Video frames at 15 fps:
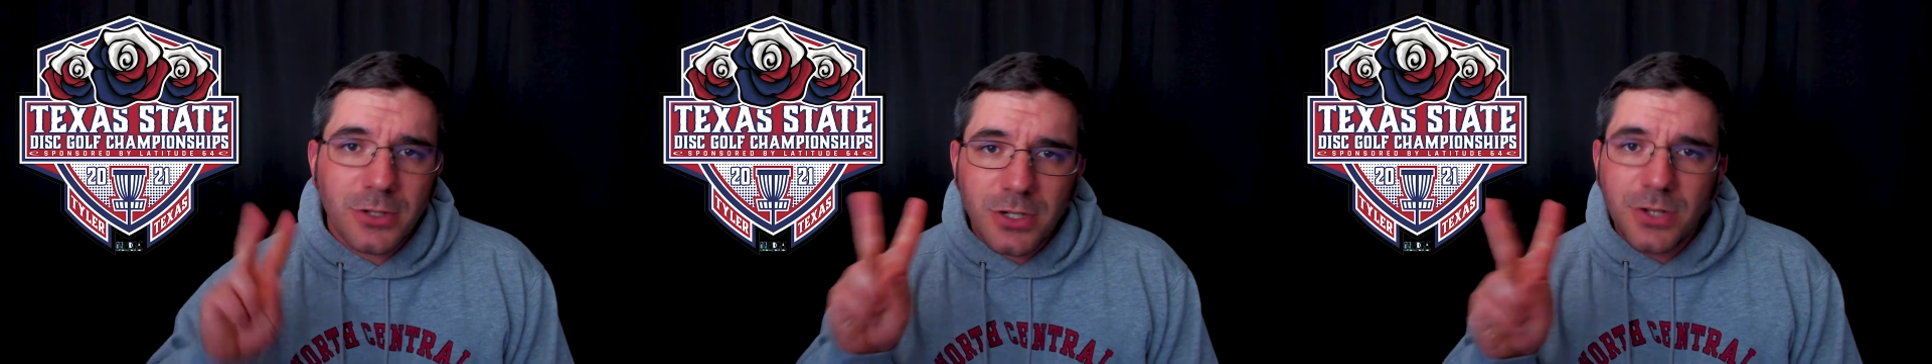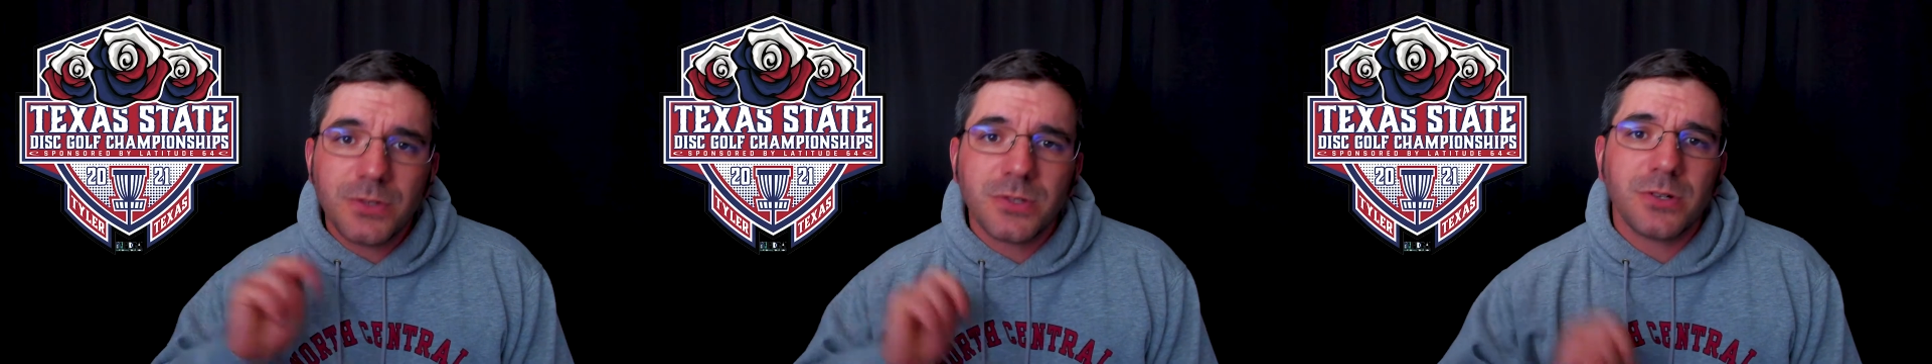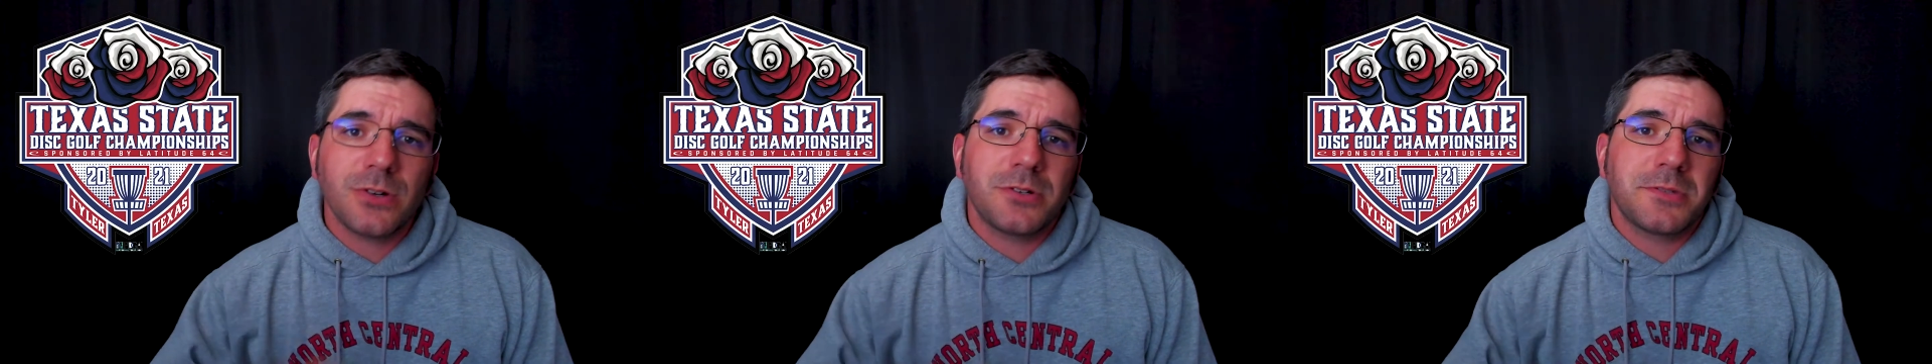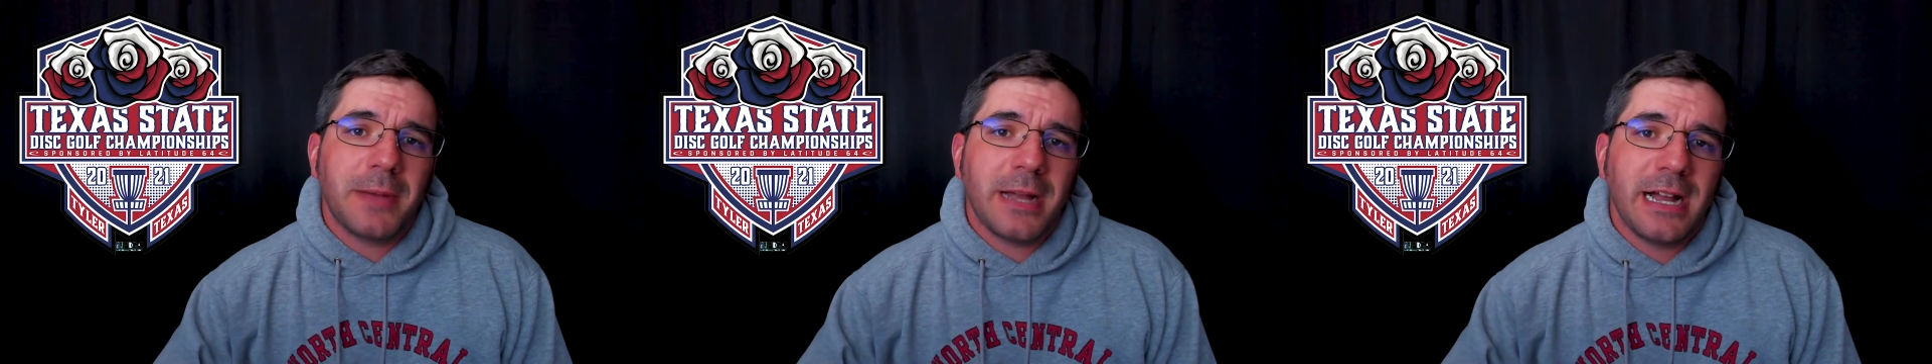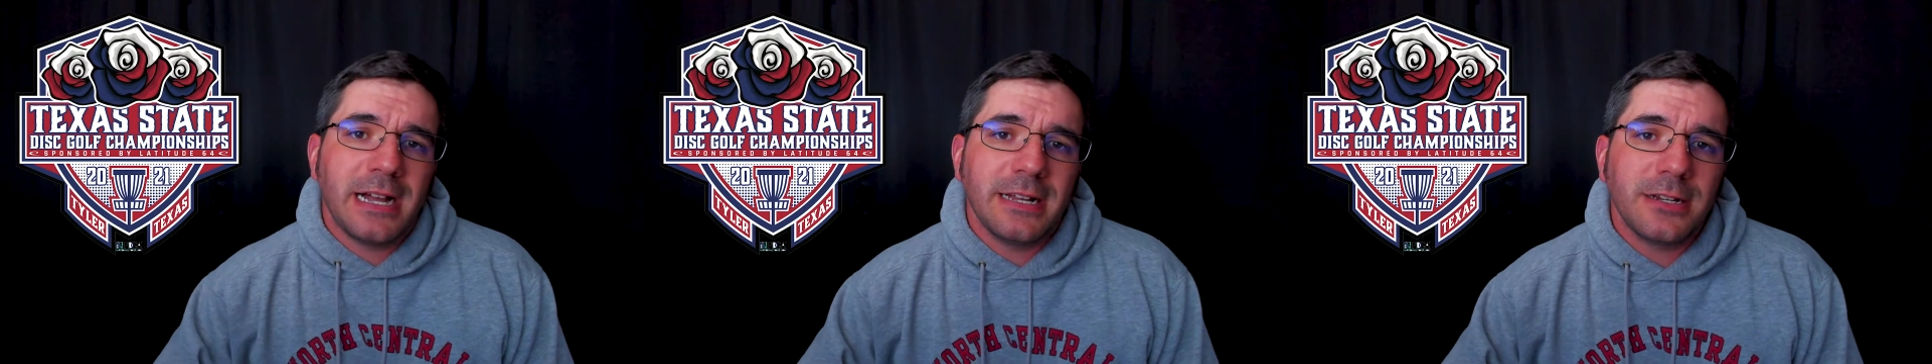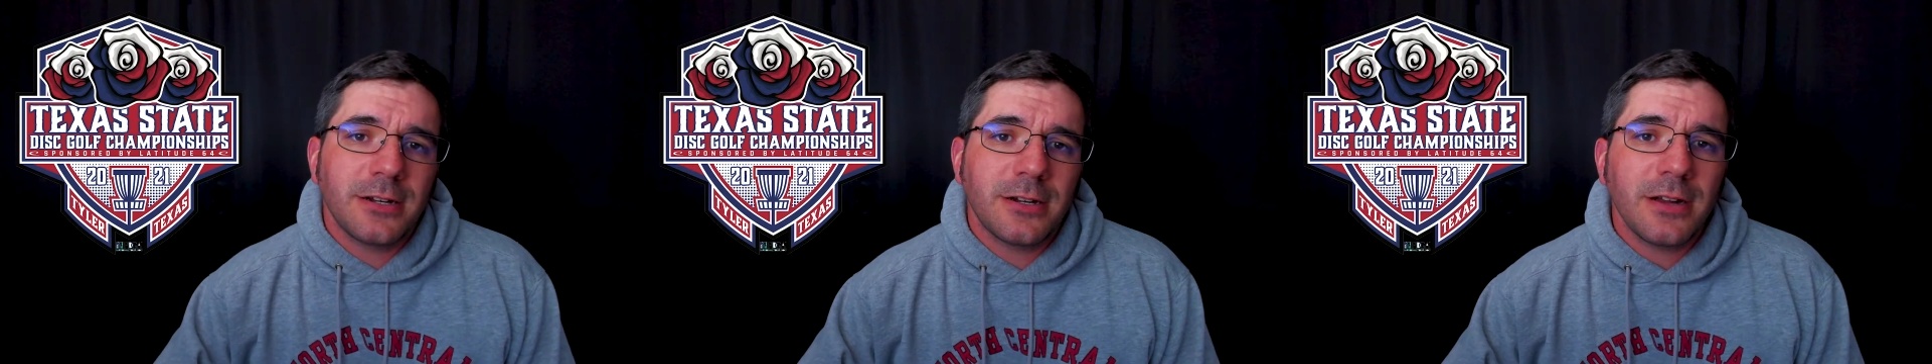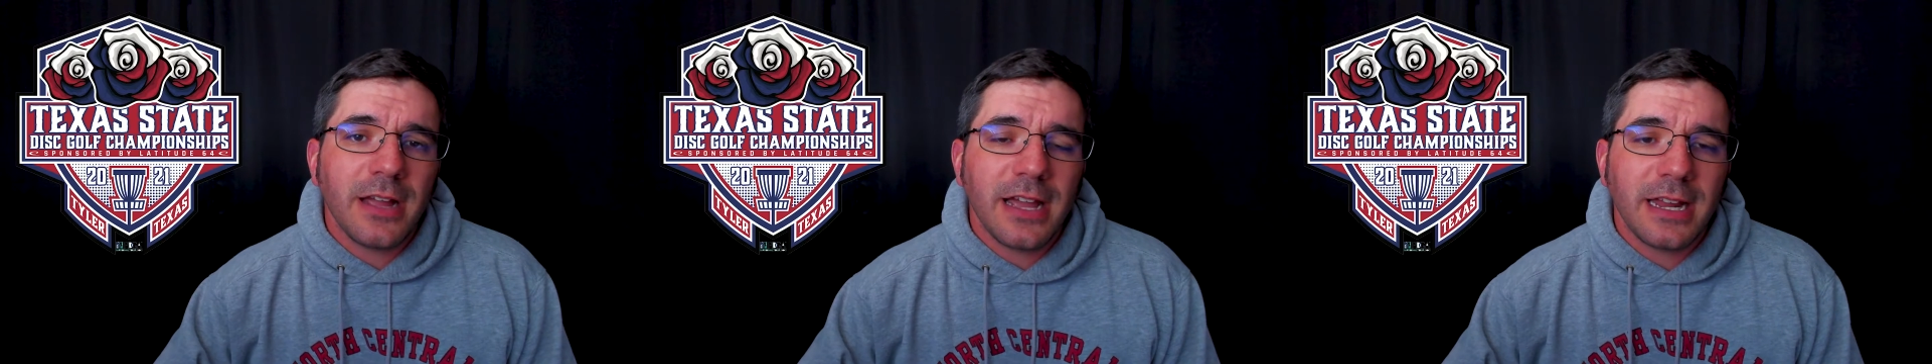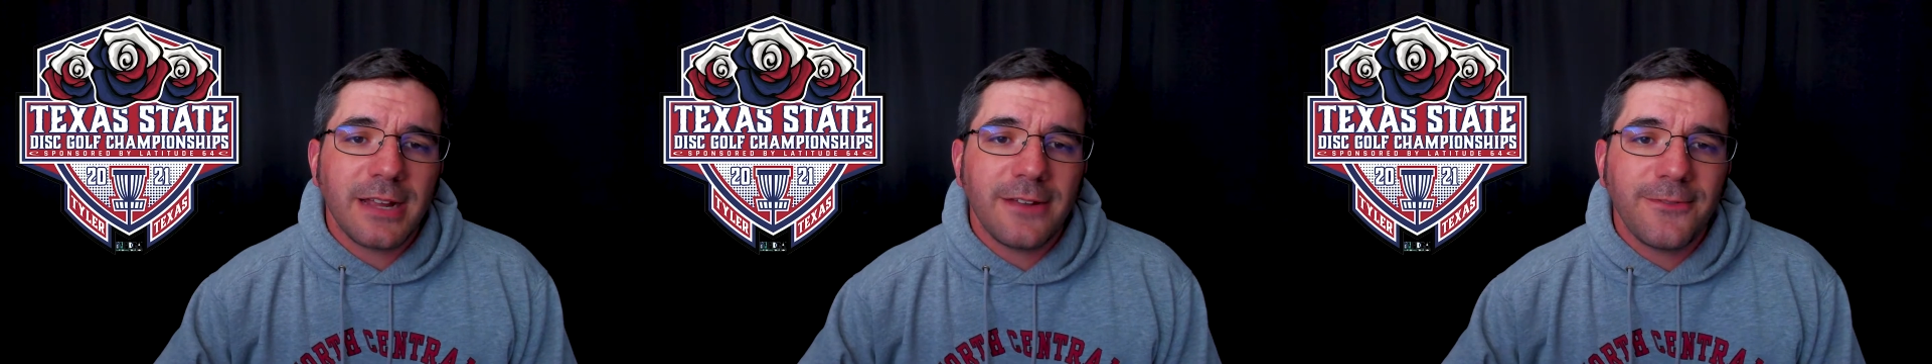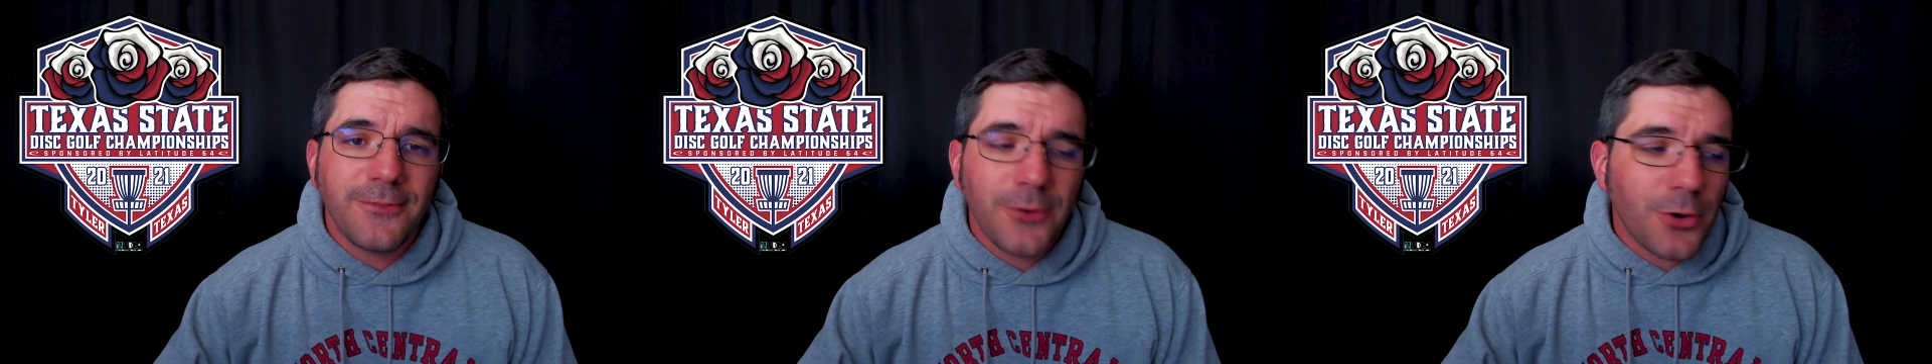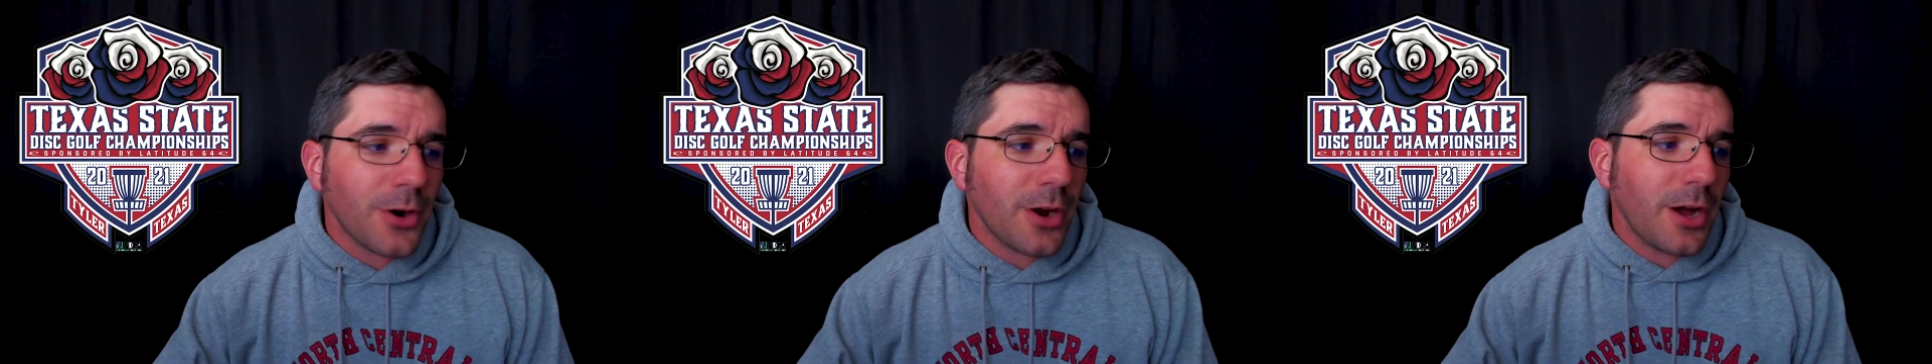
2 strokes behind her at a 4